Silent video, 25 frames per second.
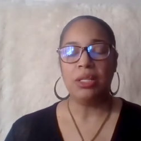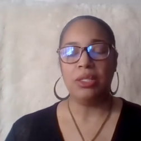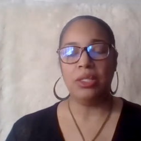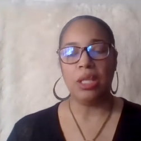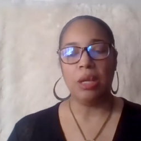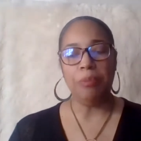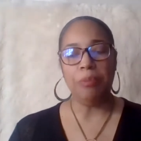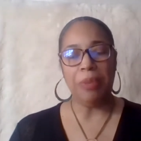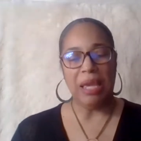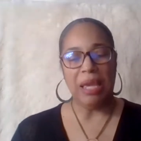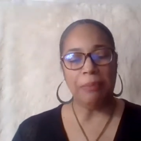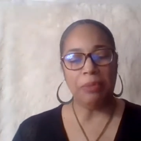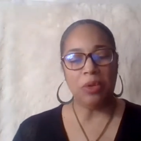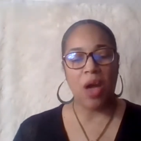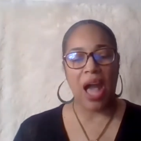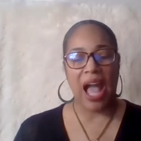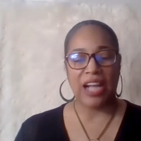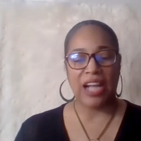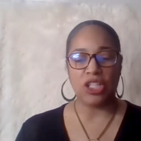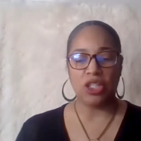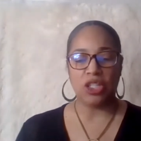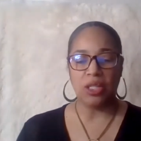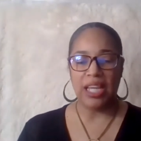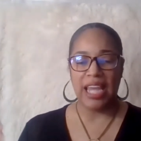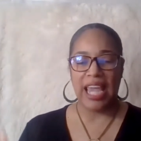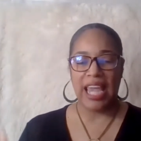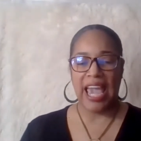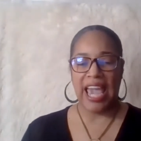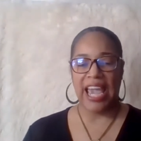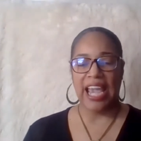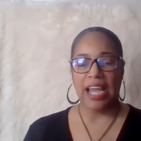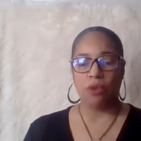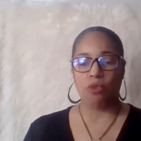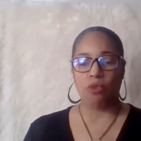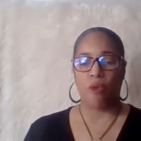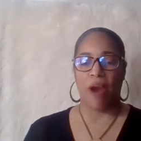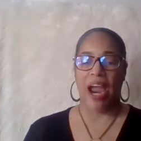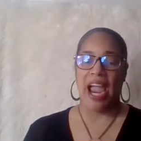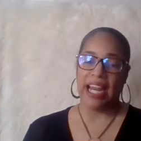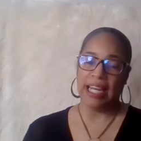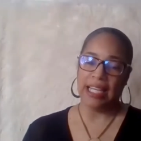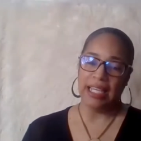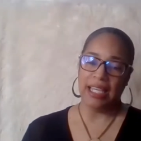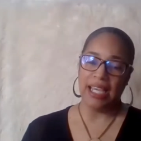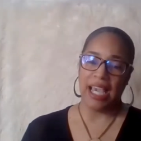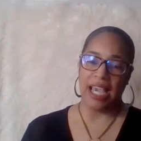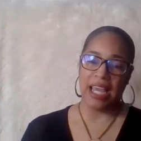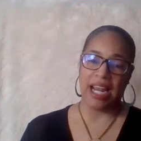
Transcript: Some people actually hate writing,